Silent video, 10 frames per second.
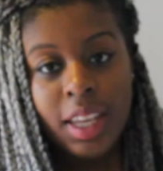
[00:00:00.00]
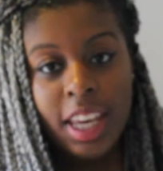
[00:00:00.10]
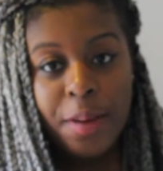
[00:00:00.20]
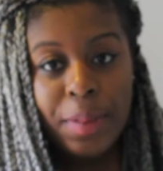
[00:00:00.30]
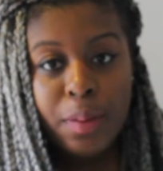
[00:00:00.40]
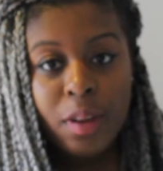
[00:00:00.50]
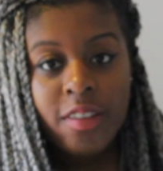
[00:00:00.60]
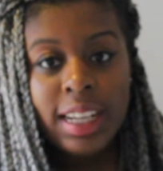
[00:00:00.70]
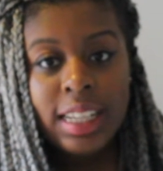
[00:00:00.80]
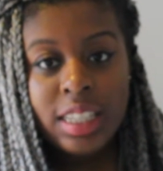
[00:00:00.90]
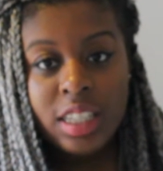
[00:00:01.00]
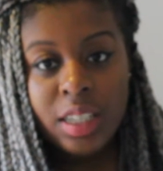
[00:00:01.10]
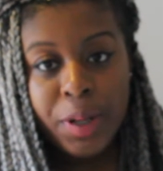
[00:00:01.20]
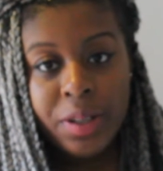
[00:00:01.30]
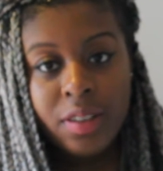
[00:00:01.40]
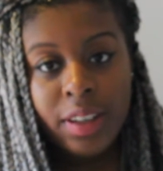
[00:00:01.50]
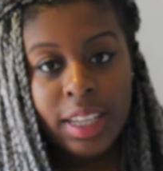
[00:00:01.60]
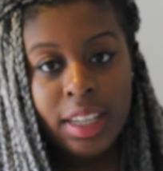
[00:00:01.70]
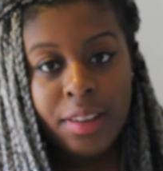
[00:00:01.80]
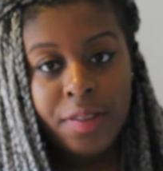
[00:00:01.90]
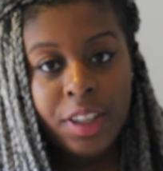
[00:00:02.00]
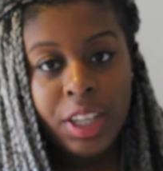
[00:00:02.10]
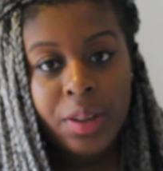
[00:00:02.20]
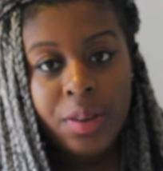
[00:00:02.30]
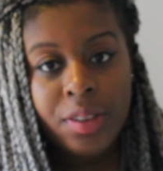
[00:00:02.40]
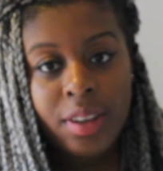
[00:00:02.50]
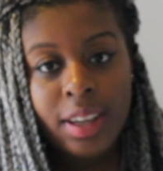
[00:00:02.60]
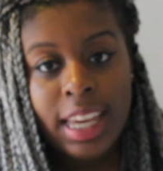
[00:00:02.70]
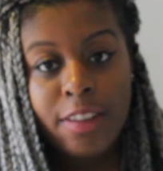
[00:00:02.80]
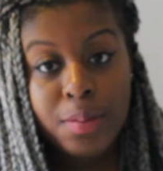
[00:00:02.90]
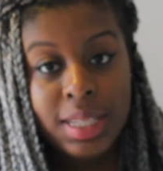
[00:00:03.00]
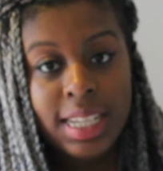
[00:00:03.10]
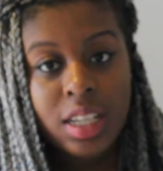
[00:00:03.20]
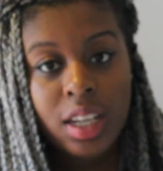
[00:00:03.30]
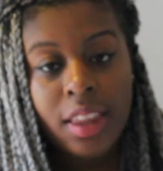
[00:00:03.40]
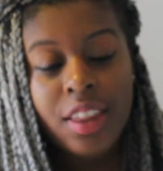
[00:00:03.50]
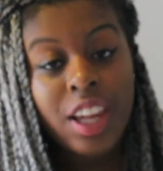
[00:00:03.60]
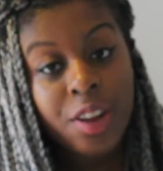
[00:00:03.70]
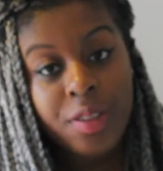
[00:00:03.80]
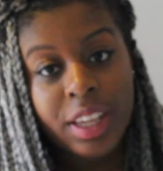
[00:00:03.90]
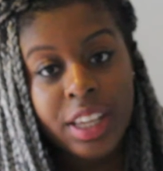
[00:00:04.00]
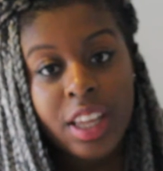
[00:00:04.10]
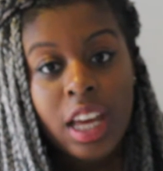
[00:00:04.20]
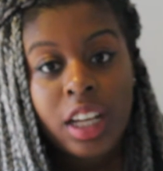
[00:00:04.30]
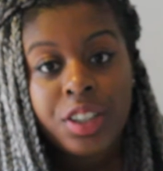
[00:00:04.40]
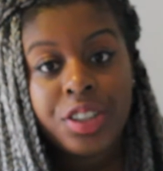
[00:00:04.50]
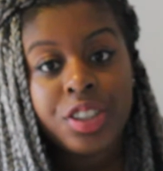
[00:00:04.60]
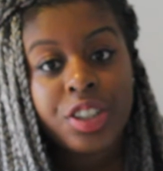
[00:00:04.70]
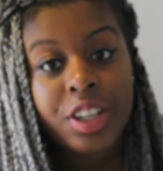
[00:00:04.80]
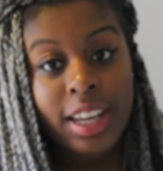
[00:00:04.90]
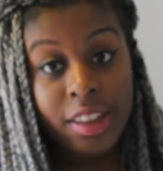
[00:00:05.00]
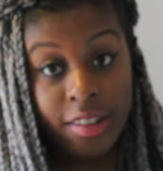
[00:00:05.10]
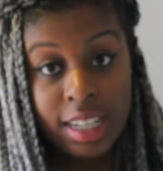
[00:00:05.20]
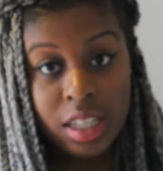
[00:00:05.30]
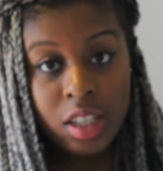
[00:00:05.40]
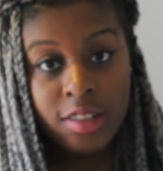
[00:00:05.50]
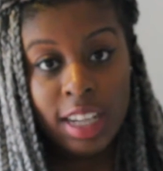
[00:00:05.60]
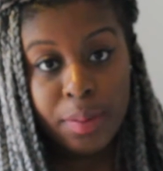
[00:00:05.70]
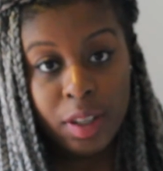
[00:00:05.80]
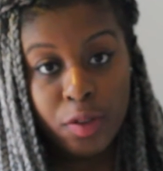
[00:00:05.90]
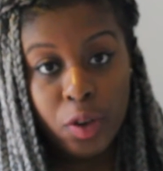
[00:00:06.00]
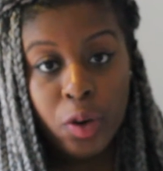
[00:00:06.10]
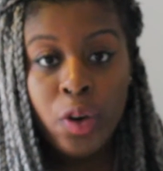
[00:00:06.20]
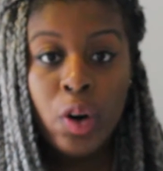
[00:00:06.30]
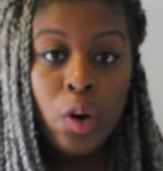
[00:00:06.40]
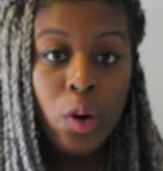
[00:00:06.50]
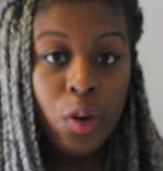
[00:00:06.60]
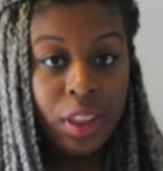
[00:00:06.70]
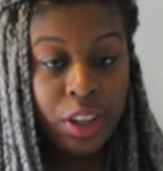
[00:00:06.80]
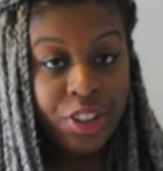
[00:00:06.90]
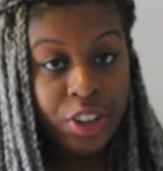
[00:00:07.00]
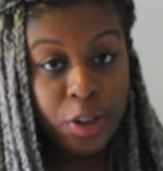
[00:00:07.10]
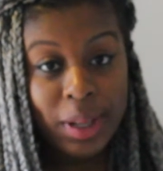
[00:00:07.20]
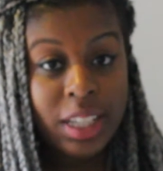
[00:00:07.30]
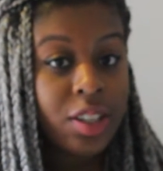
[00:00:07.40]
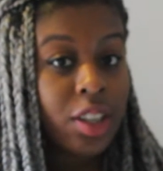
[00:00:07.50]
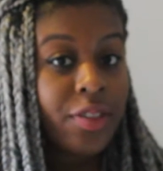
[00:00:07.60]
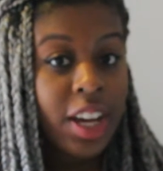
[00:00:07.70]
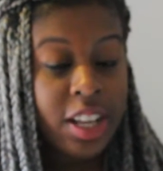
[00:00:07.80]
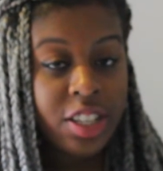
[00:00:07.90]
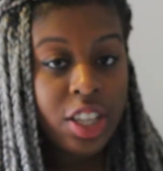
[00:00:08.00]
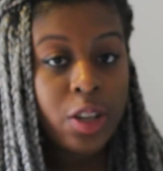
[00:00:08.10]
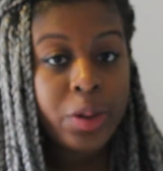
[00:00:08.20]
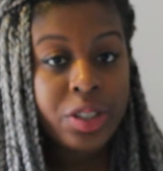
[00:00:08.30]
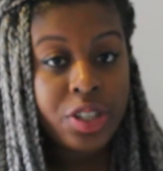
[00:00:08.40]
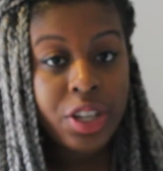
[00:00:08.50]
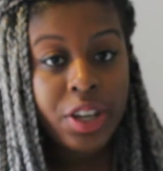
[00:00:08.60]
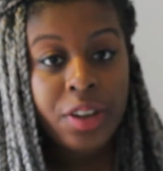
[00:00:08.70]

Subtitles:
It may be really demotivating for you to hear from a teacher that they don't think you're going to get the grades that you're aiming for, or that you shouldn't apply to university that you want to.